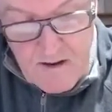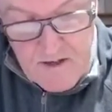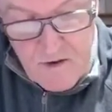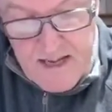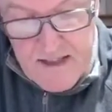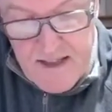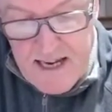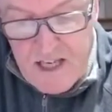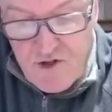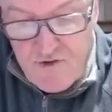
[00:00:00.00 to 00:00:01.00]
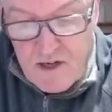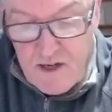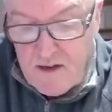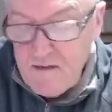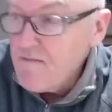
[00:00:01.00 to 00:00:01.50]
So get that history
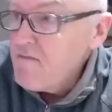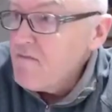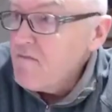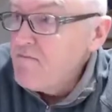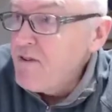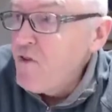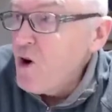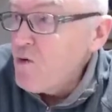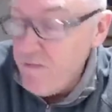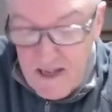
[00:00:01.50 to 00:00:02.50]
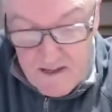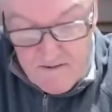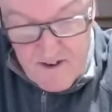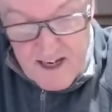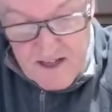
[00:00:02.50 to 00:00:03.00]
before we meet them
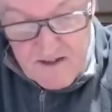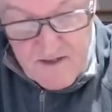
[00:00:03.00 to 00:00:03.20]
face to